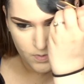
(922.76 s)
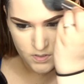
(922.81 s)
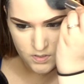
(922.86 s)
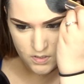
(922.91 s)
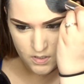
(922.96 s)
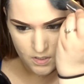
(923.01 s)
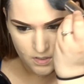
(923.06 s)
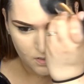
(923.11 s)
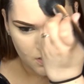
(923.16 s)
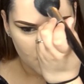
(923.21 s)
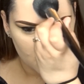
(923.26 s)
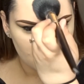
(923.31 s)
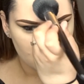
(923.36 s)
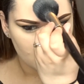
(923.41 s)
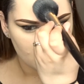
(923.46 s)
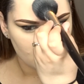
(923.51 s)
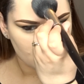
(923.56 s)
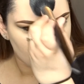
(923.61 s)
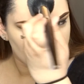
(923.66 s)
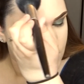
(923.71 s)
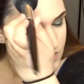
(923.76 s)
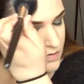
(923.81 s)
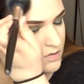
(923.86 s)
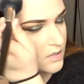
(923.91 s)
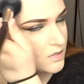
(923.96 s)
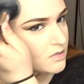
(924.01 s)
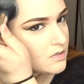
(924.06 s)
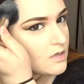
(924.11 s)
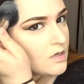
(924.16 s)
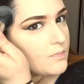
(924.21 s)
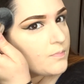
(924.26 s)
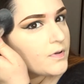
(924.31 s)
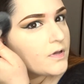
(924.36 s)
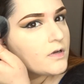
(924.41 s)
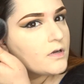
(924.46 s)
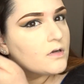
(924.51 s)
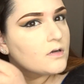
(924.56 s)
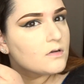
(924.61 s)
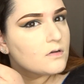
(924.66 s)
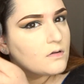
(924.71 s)
skincare seems to soak in a lot
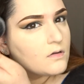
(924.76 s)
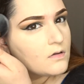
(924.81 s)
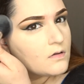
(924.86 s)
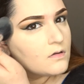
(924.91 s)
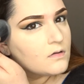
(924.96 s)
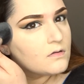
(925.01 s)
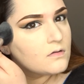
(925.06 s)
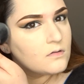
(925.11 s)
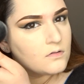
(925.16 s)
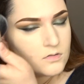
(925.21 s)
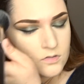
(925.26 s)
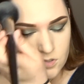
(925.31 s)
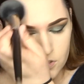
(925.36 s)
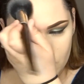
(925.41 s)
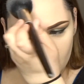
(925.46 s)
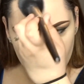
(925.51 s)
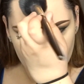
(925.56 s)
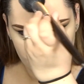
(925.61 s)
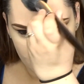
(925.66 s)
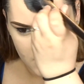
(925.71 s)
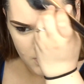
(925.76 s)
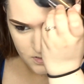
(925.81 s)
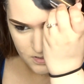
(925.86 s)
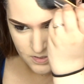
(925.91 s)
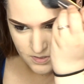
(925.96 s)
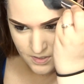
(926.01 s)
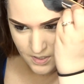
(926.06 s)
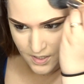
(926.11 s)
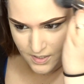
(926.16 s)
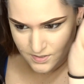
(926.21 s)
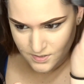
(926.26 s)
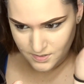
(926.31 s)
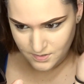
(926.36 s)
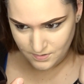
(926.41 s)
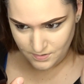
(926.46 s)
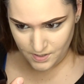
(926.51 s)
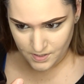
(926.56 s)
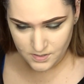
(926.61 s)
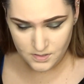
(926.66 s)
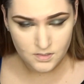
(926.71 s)
better too, because it
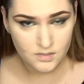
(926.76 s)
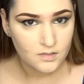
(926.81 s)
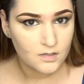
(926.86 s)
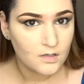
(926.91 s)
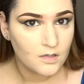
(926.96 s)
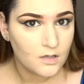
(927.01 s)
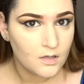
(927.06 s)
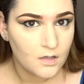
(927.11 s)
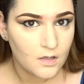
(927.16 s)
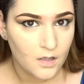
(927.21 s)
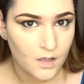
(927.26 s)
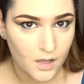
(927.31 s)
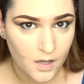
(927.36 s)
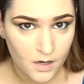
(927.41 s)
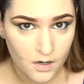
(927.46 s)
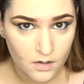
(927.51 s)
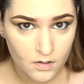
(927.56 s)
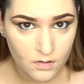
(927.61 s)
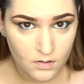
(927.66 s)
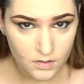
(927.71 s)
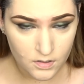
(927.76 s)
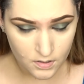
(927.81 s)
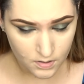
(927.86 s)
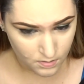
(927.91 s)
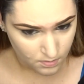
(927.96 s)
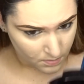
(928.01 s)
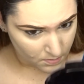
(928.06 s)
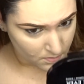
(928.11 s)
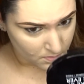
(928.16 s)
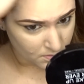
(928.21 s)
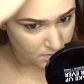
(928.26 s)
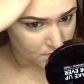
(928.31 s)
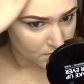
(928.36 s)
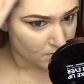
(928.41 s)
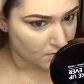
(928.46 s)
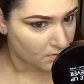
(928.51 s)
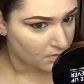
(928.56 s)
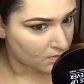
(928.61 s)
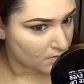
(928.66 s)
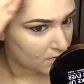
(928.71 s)
has less hair on it.
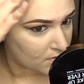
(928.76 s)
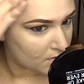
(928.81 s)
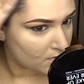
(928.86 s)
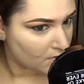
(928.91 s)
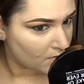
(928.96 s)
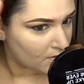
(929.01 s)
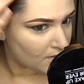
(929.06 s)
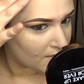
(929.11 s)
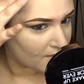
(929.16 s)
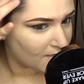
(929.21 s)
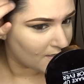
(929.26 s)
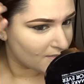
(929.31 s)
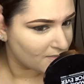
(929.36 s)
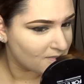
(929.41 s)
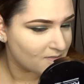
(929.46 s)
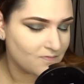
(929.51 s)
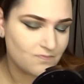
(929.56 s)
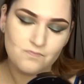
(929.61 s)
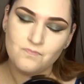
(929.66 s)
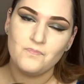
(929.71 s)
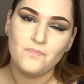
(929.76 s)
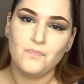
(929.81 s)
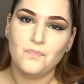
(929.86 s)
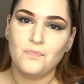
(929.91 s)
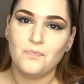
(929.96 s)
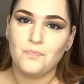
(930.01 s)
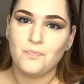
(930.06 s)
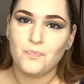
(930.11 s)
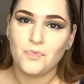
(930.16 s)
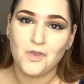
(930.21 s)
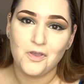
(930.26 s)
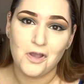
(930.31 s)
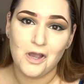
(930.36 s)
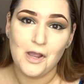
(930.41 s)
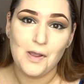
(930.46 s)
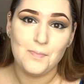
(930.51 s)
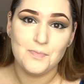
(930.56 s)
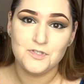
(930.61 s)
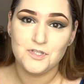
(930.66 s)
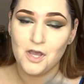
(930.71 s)
I guess I
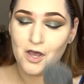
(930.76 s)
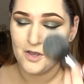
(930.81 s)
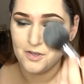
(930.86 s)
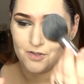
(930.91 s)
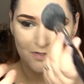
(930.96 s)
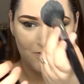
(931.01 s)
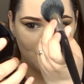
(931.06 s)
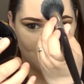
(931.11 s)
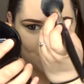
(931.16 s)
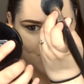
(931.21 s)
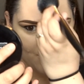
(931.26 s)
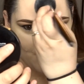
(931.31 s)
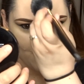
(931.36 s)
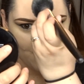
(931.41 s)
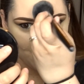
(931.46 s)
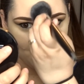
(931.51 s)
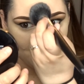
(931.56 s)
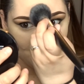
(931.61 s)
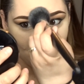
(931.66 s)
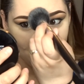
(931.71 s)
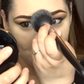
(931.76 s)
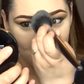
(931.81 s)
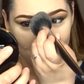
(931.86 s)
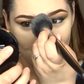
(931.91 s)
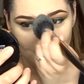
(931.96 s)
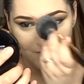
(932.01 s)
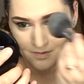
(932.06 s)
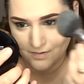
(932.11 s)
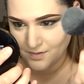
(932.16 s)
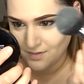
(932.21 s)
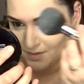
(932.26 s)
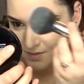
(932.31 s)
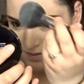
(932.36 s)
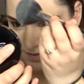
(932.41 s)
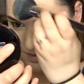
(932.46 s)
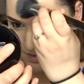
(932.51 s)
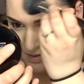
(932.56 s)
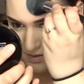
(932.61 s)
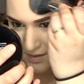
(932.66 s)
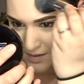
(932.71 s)
am Italian, so I gotta, you know,
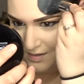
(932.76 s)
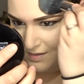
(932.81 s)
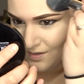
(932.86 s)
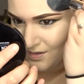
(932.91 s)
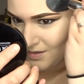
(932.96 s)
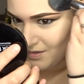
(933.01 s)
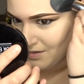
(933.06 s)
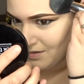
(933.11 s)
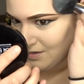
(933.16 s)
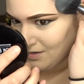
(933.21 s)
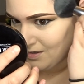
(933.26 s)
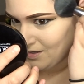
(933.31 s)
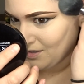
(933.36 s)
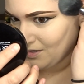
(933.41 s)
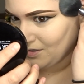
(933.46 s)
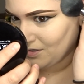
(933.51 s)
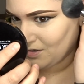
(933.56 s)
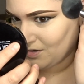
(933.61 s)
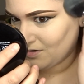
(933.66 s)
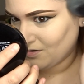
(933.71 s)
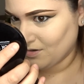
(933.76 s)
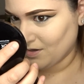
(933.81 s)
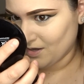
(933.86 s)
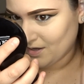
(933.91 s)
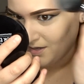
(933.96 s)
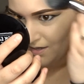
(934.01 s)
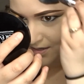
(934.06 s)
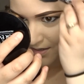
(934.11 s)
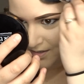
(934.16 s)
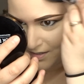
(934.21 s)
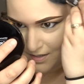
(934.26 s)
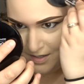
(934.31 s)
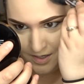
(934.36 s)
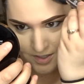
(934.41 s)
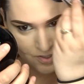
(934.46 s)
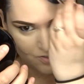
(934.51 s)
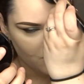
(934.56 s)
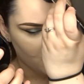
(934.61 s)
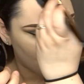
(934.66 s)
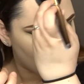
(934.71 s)
got a little
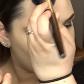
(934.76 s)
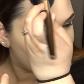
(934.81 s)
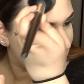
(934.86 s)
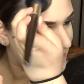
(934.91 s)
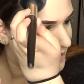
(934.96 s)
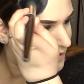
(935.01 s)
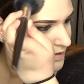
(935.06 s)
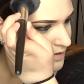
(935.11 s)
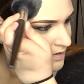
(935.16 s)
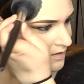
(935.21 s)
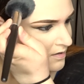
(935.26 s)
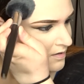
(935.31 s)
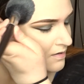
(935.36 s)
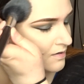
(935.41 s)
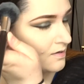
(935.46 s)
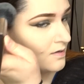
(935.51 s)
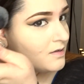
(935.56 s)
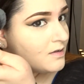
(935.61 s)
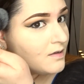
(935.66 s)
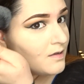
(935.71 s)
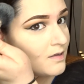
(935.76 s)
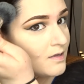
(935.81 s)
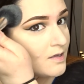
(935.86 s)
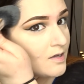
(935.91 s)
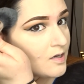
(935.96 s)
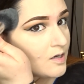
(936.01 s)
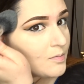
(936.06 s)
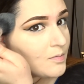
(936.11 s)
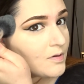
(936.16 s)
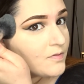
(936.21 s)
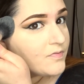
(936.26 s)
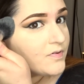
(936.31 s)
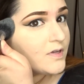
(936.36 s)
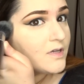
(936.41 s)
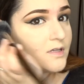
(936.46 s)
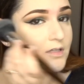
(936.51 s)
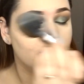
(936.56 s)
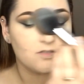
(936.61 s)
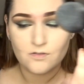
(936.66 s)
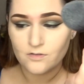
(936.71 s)
extra hair on my
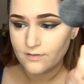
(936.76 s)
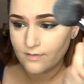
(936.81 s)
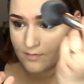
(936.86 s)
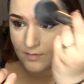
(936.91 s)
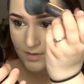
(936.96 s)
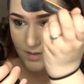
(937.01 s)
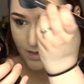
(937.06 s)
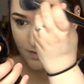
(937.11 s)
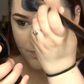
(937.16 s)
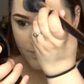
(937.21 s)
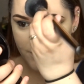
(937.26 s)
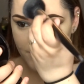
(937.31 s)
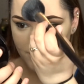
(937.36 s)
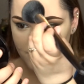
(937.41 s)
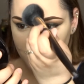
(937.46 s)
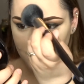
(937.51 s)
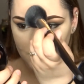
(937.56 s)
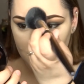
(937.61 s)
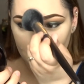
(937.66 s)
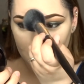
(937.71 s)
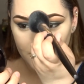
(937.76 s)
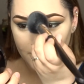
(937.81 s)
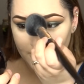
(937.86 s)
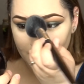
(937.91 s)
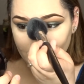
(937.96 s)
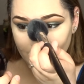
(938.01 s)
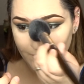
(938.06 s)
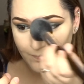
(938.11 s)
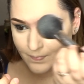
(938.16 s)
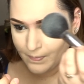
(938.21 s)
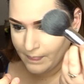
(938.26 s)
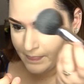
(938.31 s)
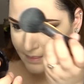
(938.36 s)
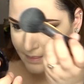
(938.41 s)
face. Whatever, no shame.